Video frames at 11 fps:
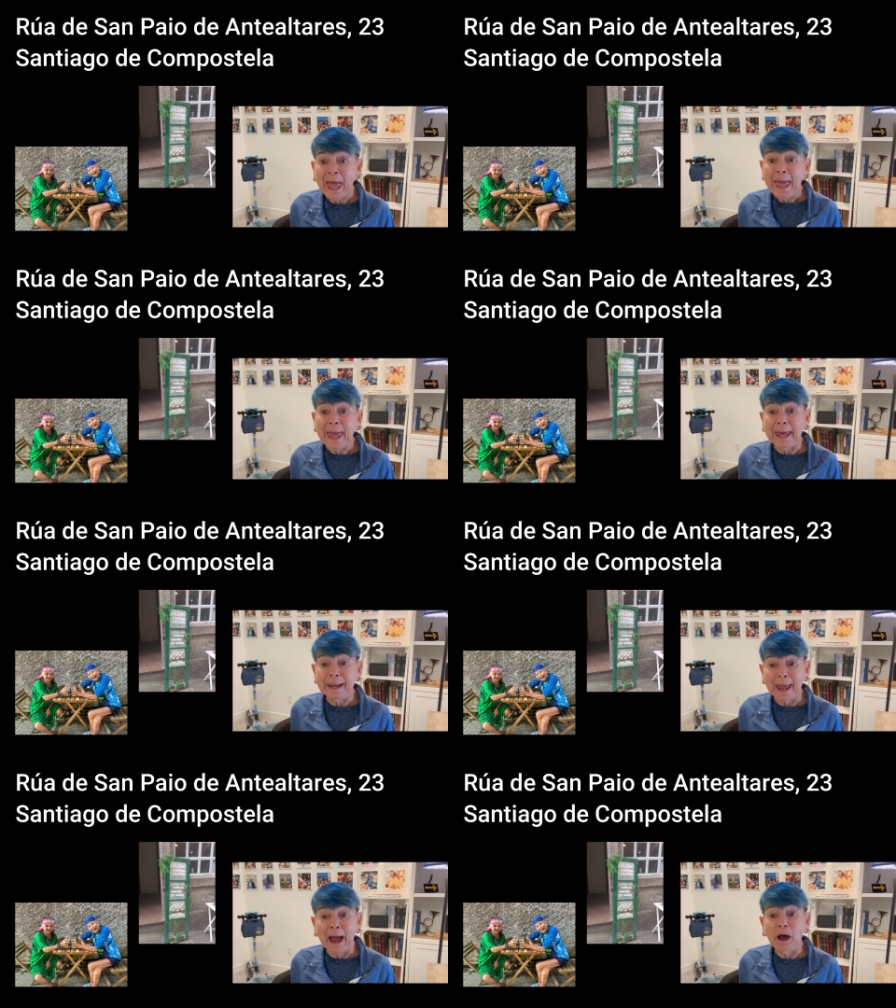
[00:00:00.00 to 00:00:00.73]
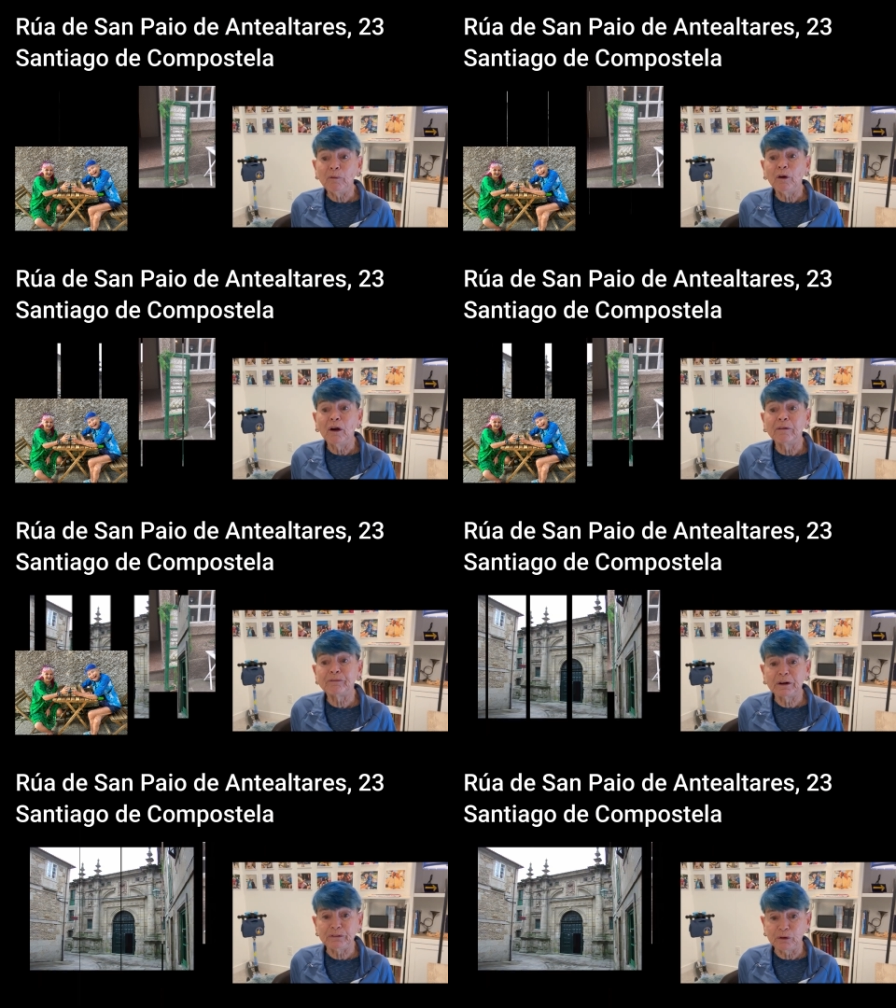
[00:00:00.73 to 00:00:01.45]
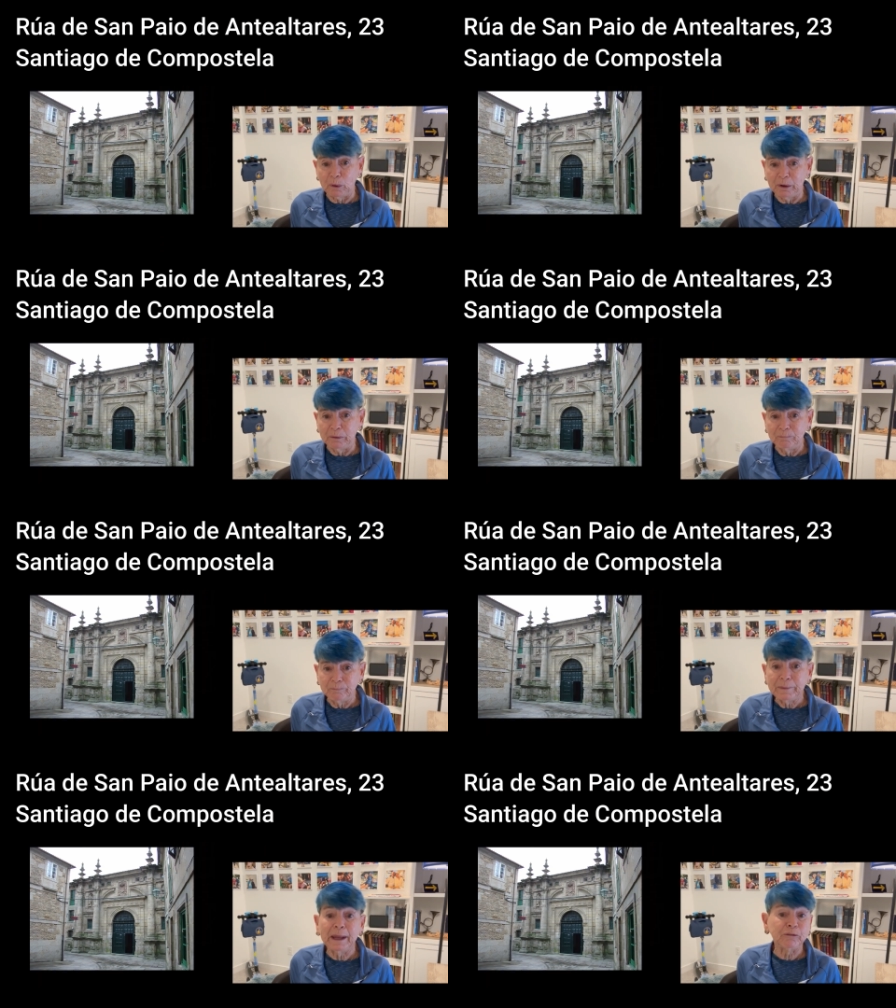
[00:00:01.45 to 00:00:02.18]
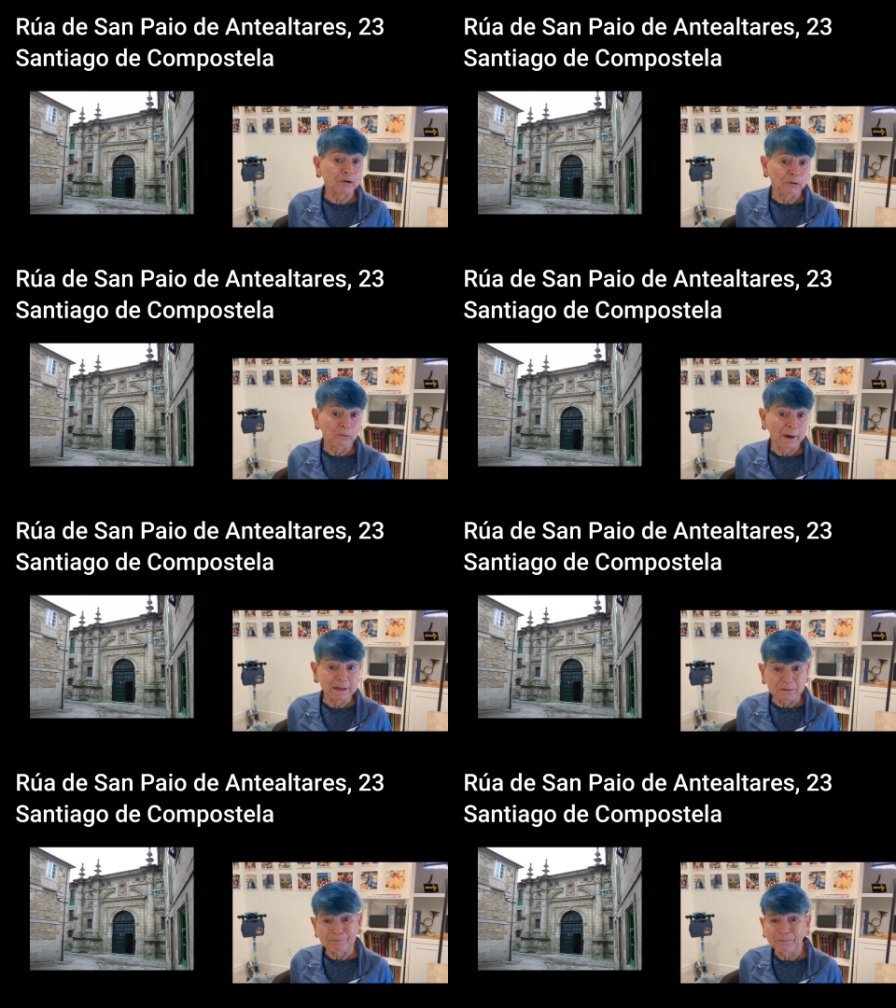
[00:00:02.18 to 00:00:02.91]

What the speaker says: Head out her front door and turn right.